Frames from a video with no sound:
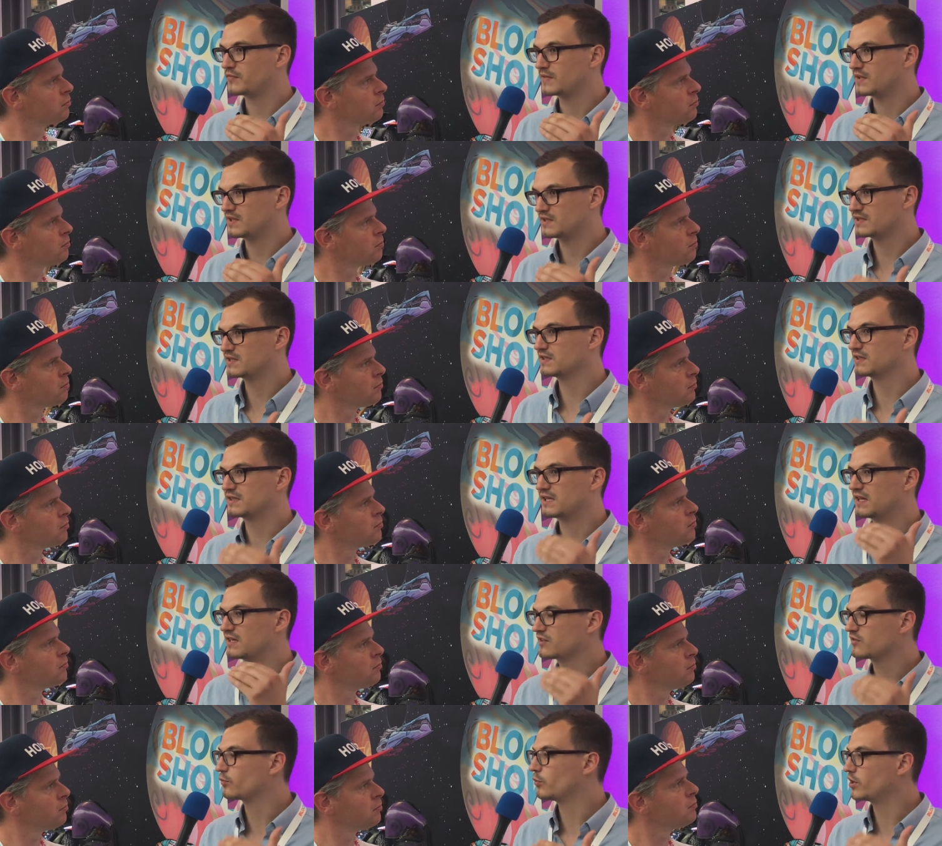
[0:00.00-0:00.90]
Speaker 1: it,
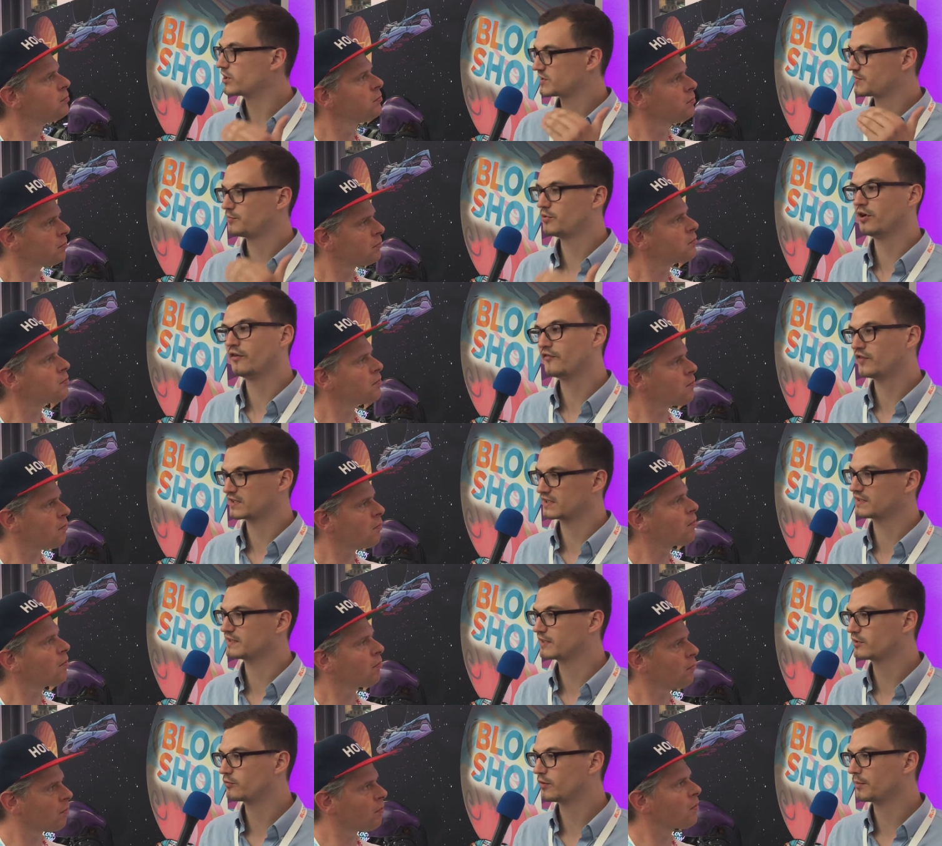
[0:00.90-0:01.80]
that it works perfect
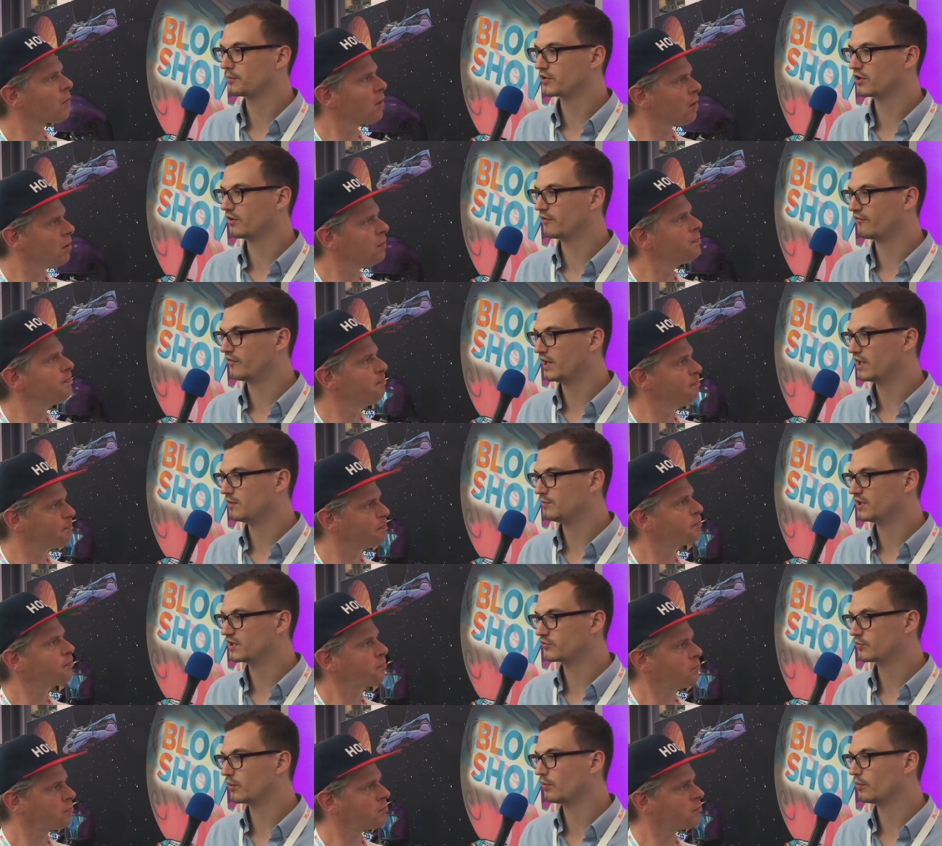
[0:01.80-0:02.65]
in the crypto environment.